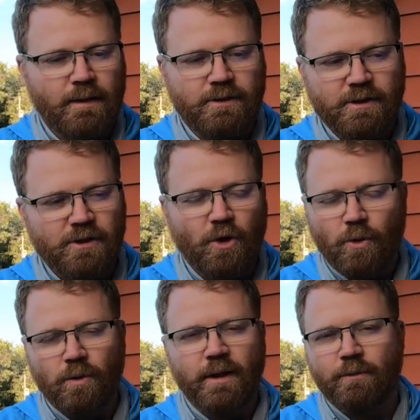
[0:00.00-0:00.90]
just
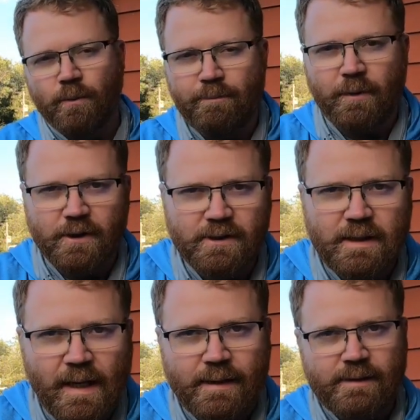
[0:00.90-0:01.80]
totally rip their
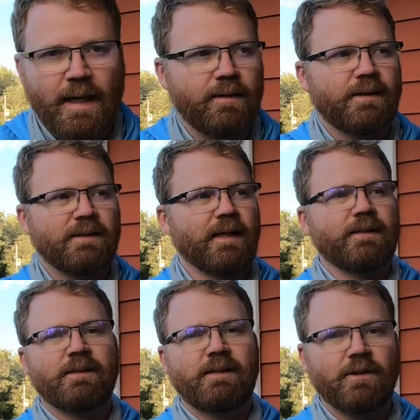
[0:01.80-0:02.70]
sides out, and these
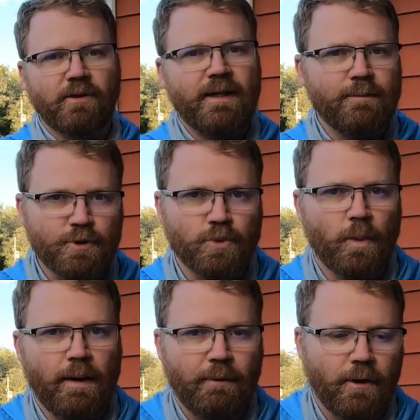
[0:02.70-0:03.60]
things still keep
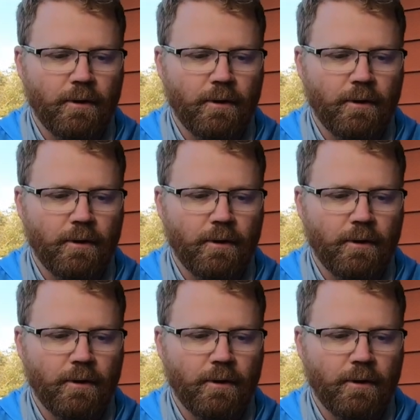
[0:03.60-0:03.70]
swimming.